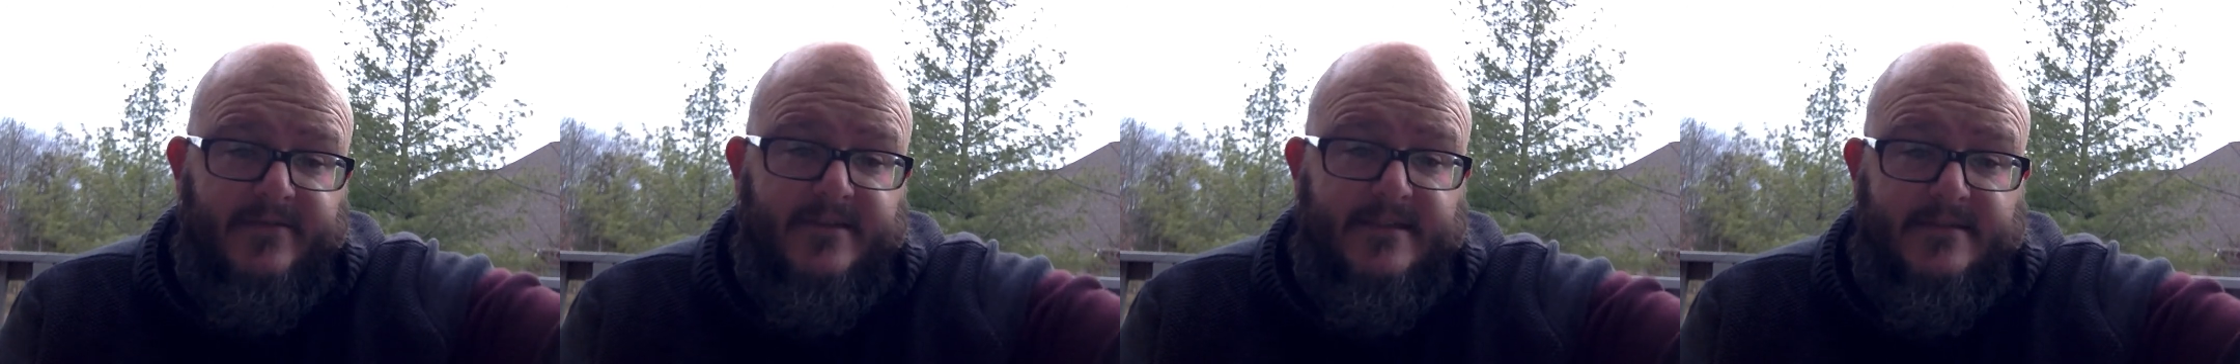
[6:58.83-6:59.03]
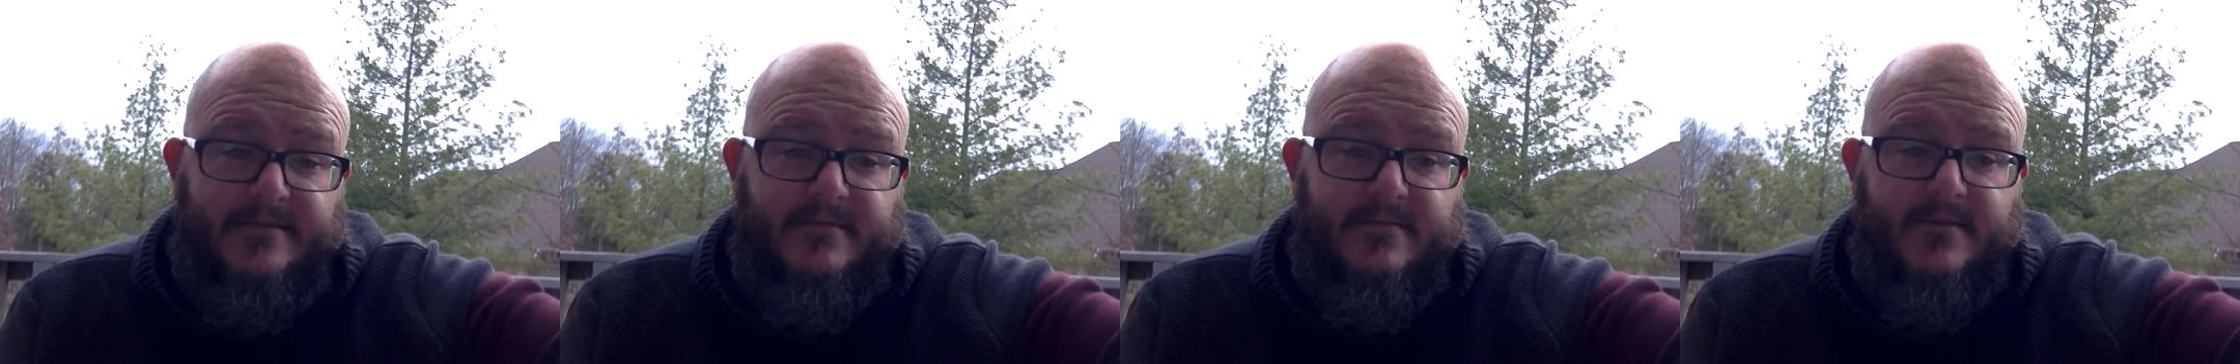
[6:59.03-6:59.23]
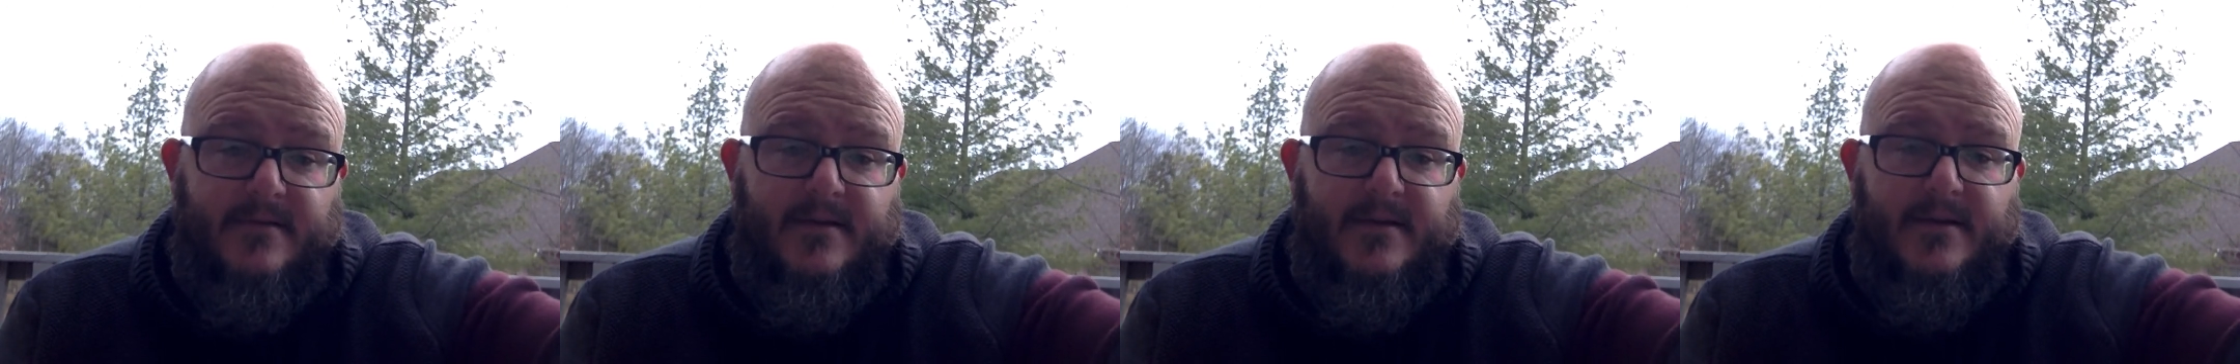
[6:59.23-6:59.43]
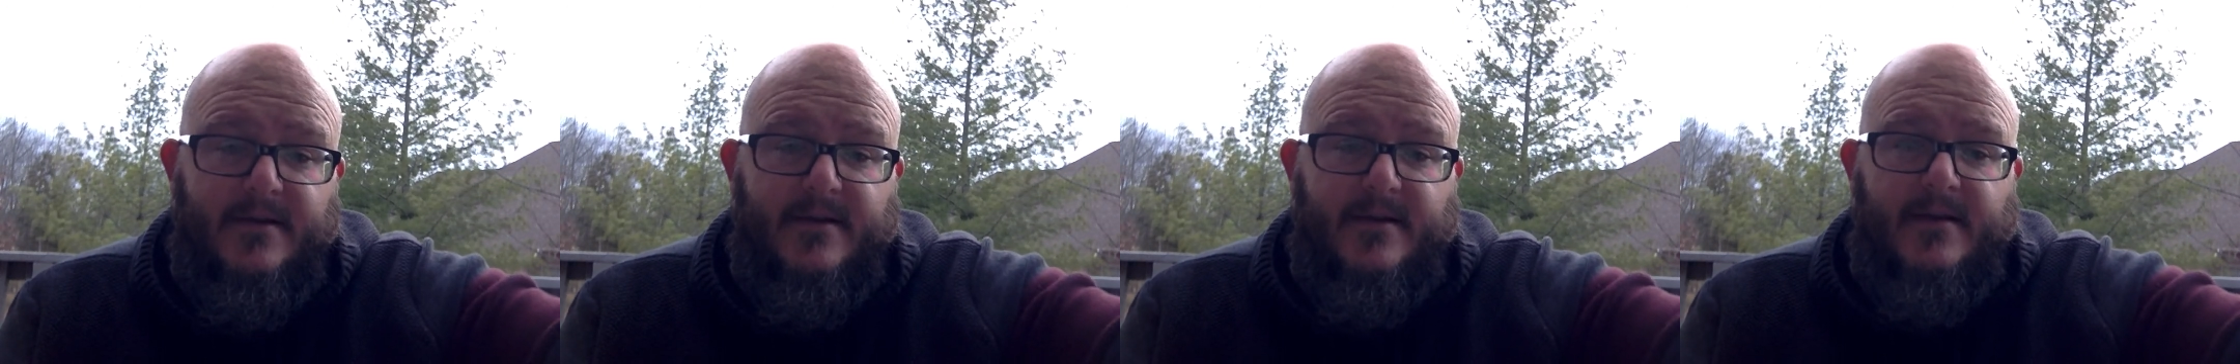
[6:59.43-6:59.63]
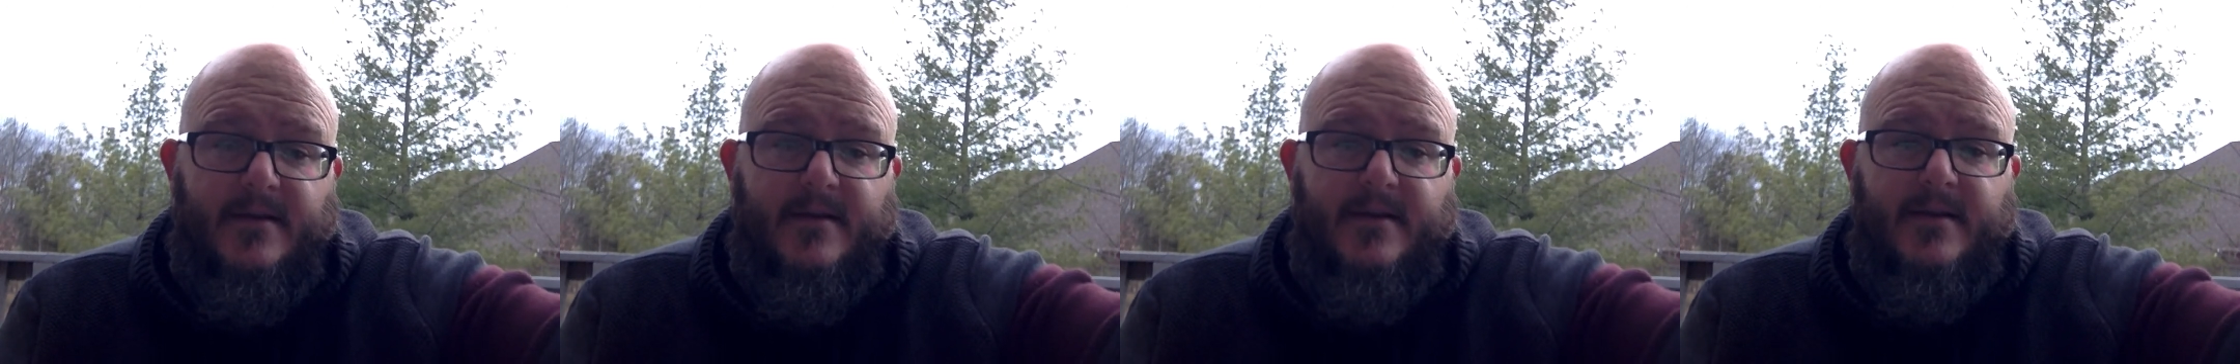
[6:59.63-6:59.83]

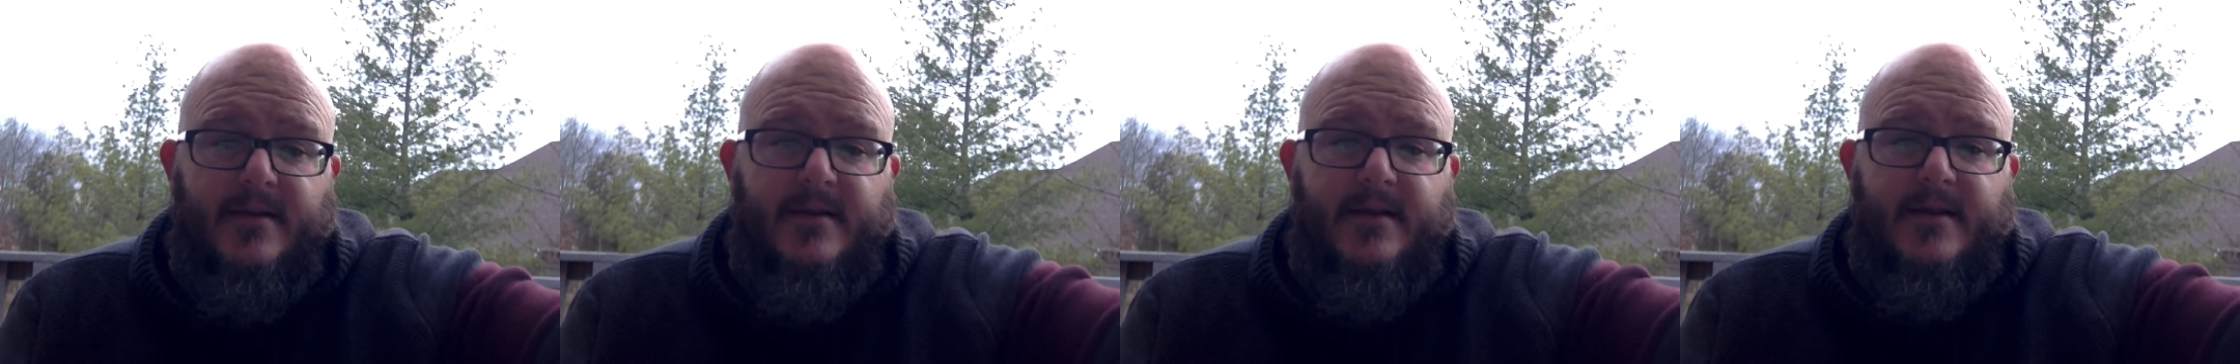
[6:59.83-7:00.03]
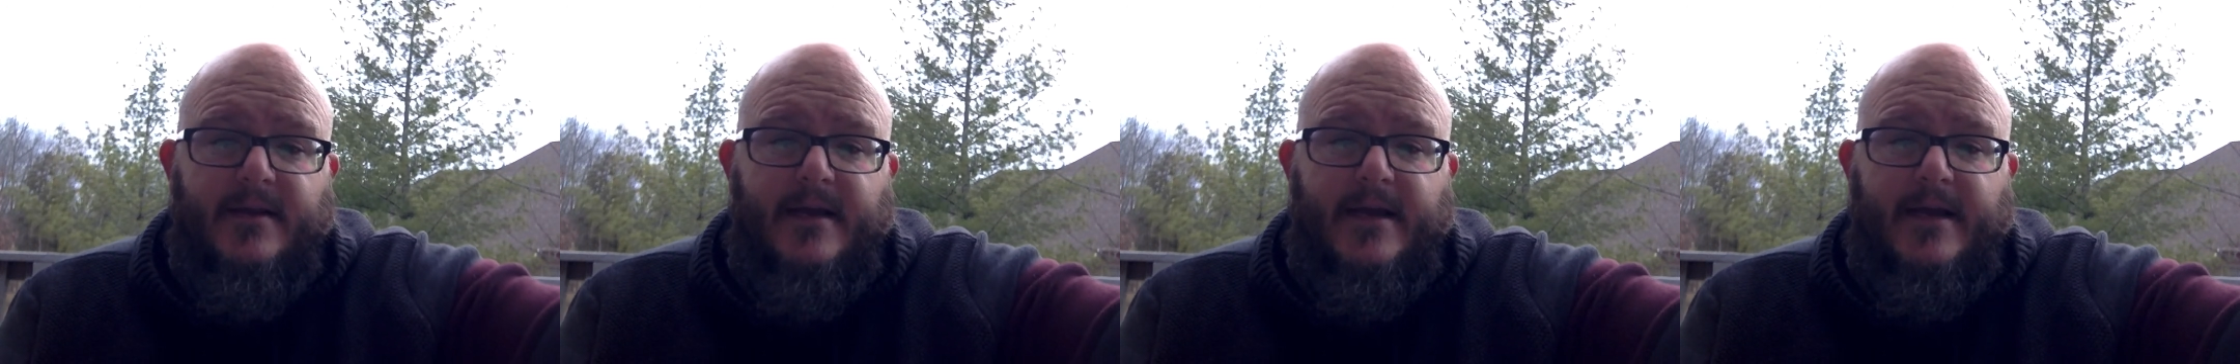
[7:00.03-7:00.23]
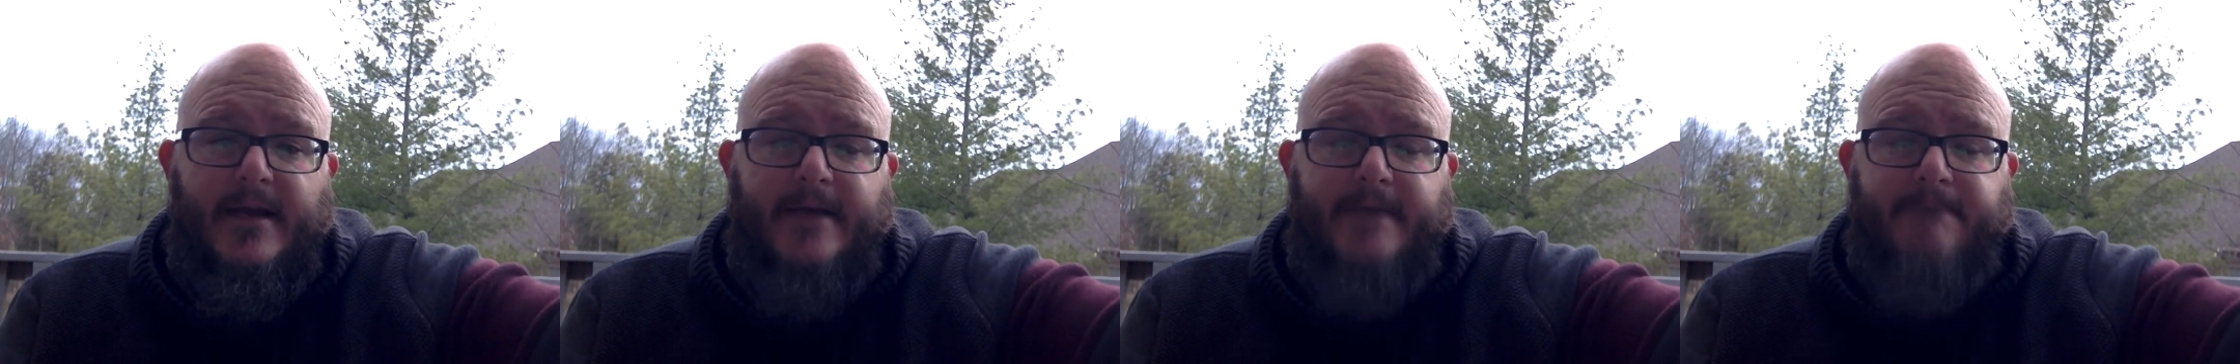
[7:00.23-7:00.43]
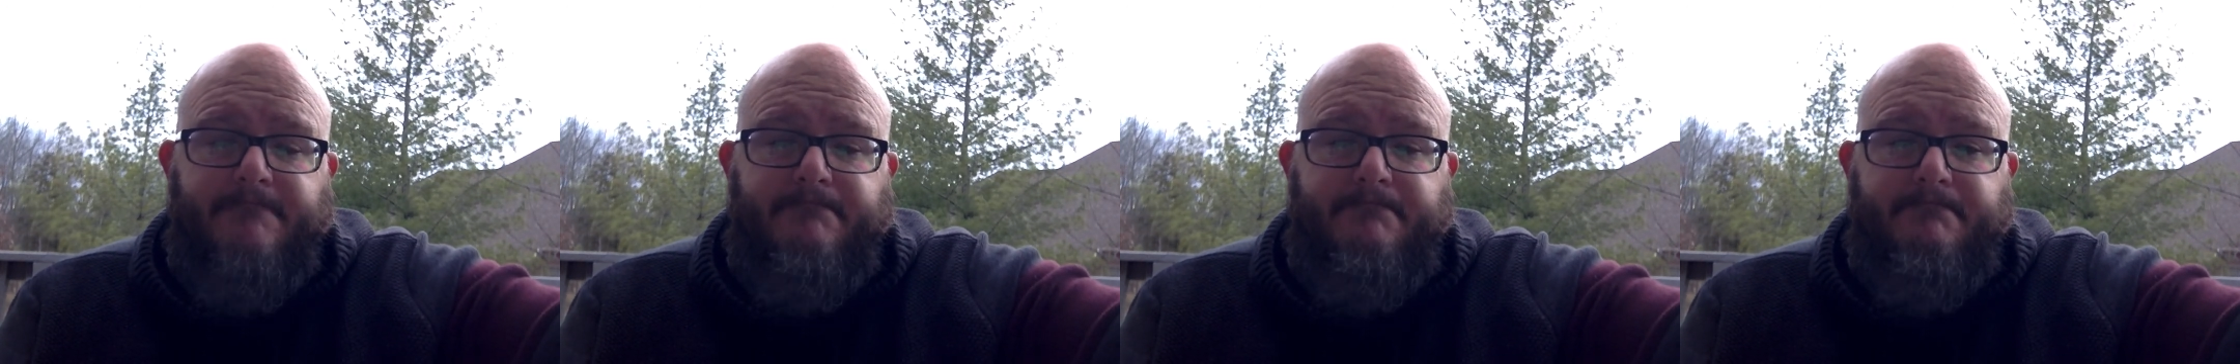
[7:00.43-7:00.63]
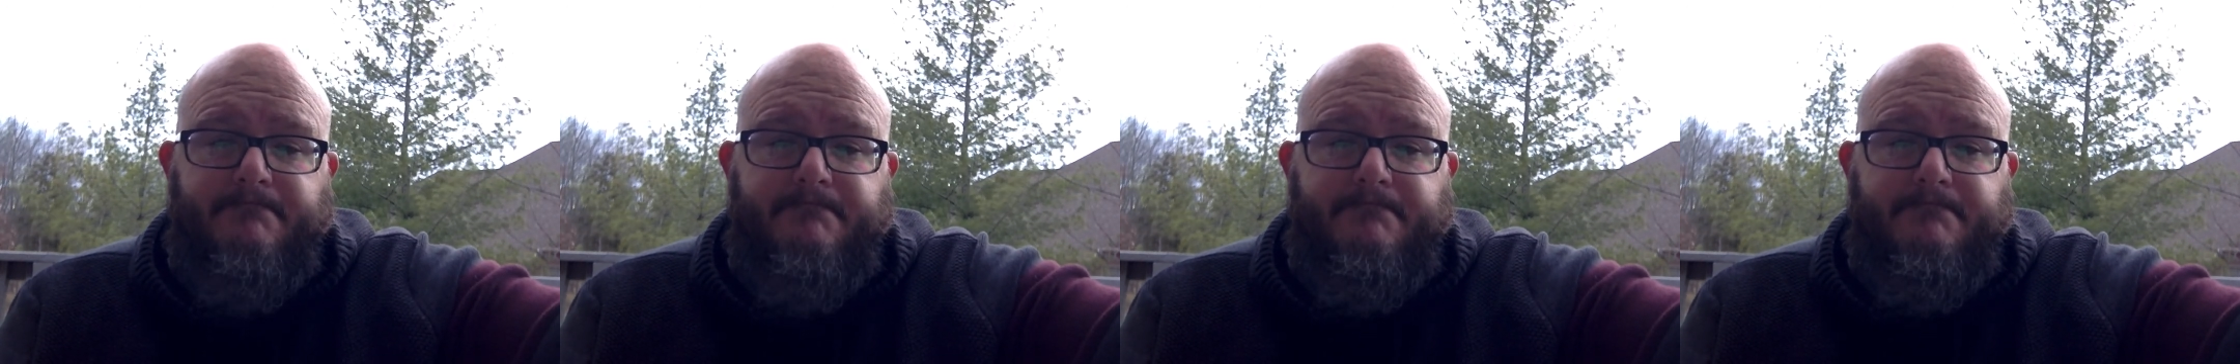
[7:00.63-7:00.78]
in.